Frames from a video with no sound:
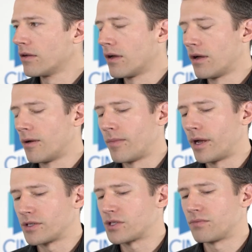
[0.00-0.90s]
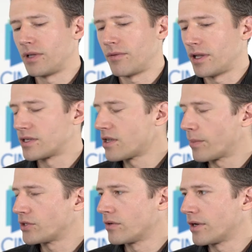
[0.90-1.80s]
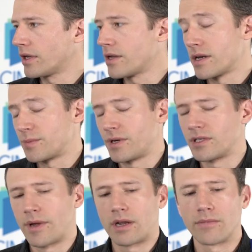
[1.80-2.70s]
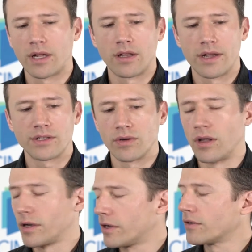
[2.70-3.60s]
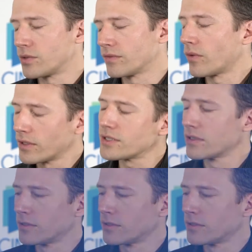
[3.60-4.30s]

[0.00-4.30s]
I just really relish the opportunity, and to speak to my clients, Unilog here too, of course.